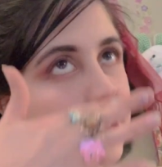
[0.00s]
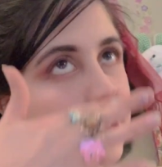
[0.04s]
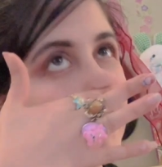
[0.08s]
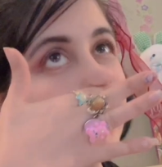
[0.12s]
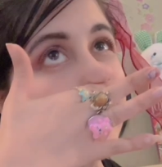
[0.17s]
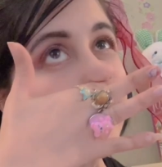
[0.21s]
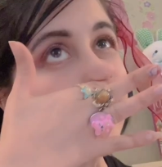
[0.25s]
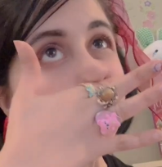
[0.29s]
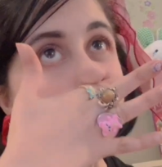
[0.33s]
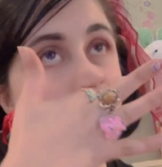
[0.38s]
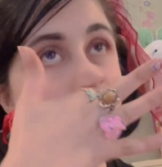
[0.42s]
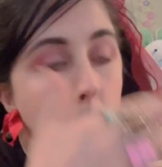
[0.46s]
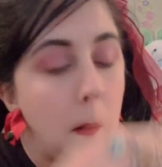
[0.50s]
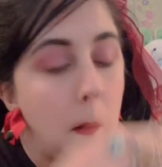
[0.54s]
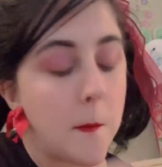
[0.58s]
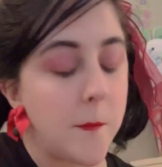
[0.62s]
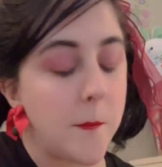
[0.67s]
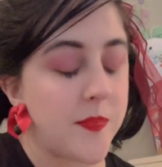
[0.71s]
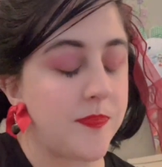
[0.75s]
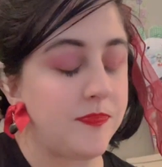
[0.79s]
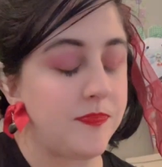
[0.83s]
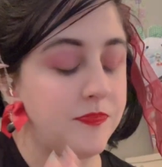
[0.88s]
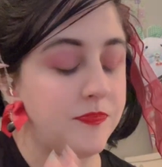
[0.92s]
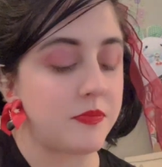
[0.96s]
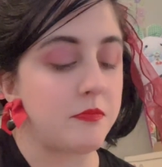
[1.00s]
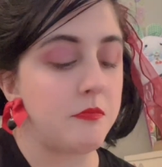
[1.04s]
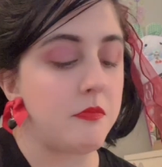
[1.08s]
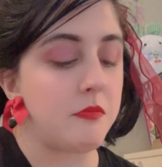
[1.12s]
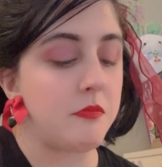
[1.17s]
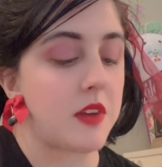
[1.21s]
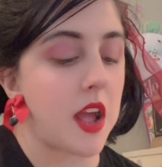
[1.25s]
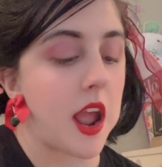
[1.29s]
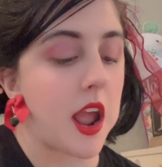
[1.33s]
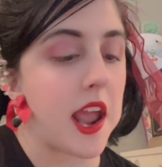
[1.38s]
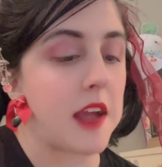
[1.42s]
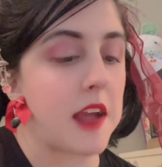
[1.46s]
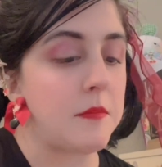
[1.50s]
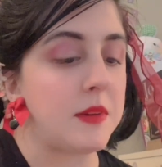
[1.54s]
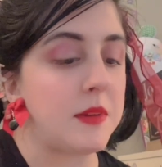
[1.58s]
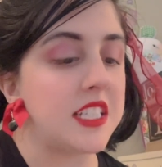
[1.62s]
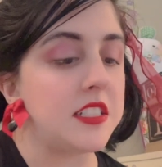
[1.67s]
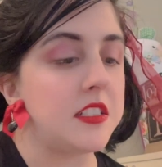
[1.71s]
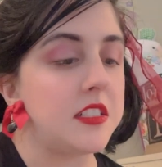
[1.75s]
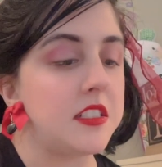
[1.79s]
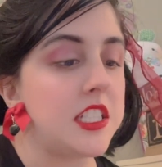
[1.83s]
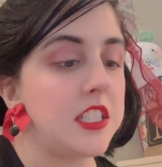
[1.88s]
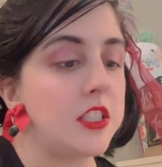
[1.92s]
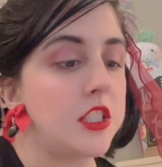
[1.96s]
like, I have my
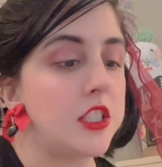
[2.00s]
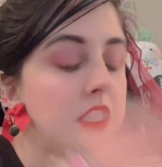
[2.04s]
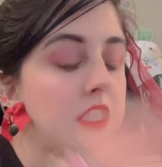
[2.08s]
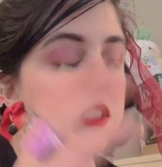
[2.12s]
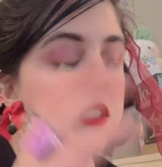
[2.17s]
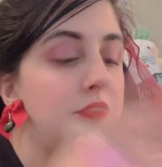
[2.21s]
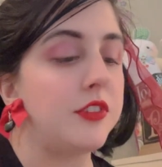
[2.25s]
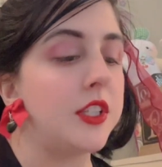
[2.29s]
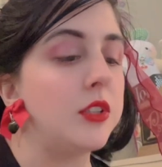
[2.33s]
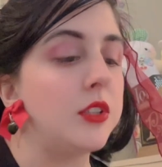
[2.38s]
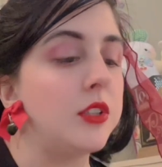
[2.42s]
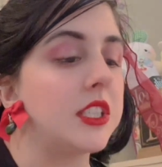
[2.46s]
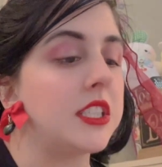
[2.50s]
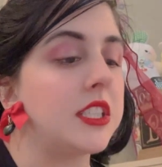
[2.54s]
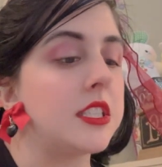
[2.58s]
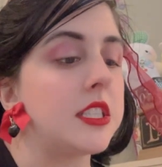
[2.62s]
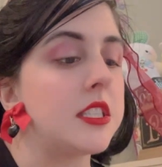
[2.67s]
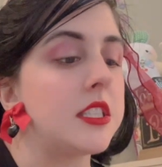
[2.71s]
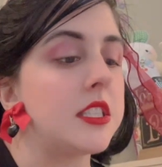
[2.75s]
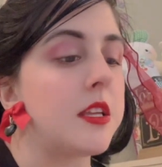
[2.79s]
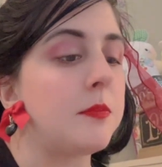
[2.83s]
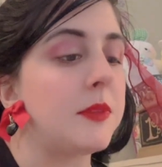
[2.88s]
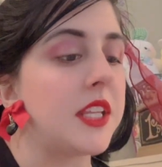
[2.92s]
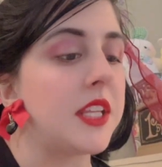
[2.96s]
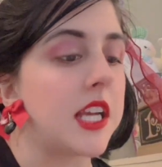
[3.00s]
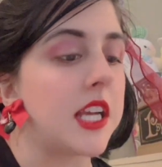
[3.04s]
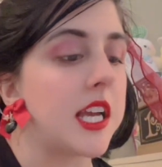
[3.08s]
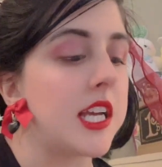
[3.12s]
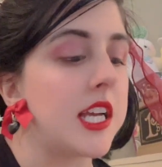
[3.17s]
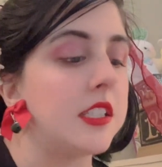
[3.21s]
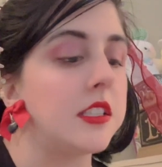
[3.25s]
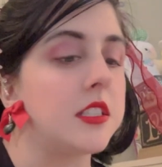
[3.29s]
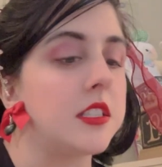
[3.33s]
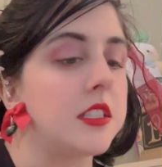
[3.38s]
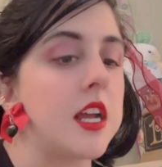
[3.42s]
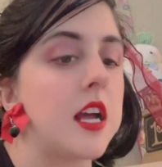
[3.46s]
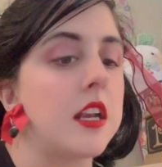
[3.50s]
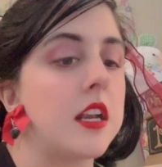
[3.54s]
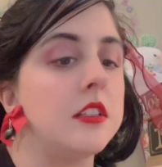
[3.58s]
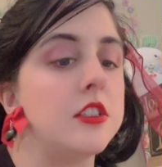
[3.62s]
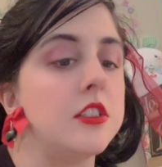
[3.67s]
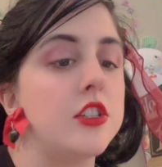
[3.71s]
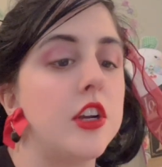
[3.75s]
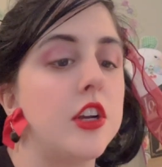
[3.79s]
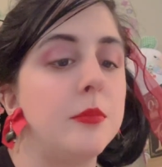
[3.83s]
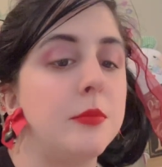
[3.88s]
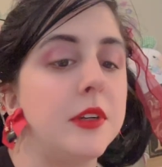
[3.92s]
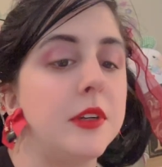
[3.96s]
intention focused on something else, not
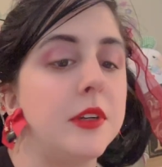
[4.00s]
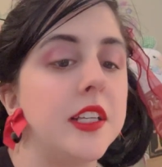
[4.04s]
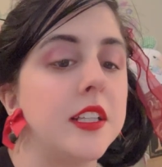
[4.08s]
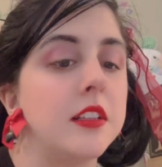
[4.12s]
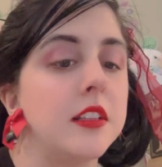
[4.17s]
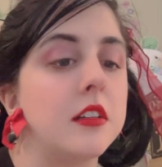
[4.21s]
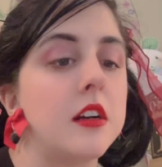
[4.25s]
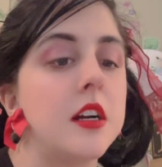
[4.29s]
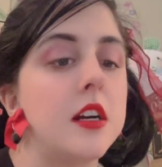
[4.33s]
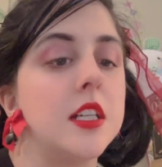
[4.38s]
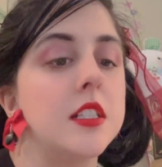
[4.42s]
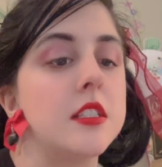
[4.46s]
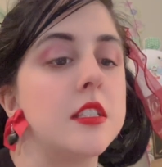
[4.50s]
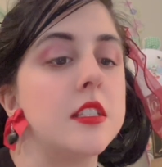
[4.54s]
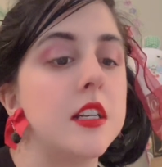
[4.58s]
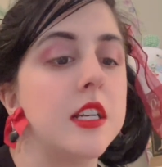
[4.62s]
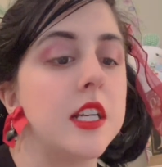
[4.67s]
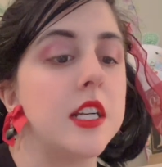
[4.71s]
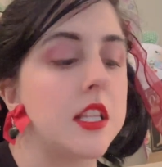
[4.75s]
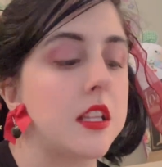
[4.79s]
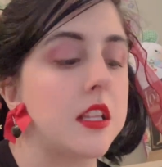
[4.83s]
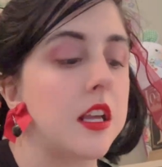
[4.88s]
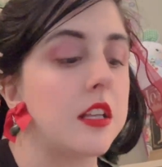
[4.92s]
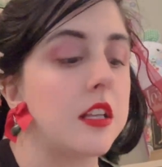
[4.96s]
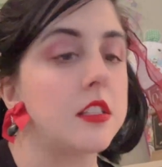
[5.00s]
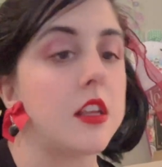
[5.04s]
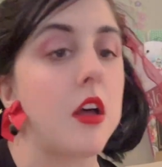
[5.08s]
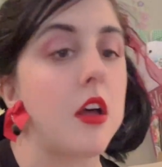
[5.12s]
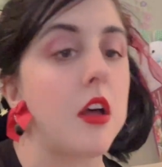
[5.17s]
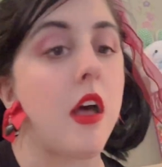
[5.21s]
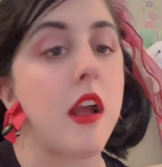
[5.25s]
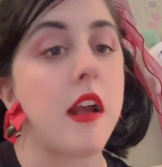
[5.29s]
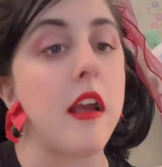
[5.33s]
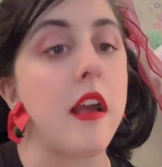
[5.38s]
interpreting the cards or anything. So,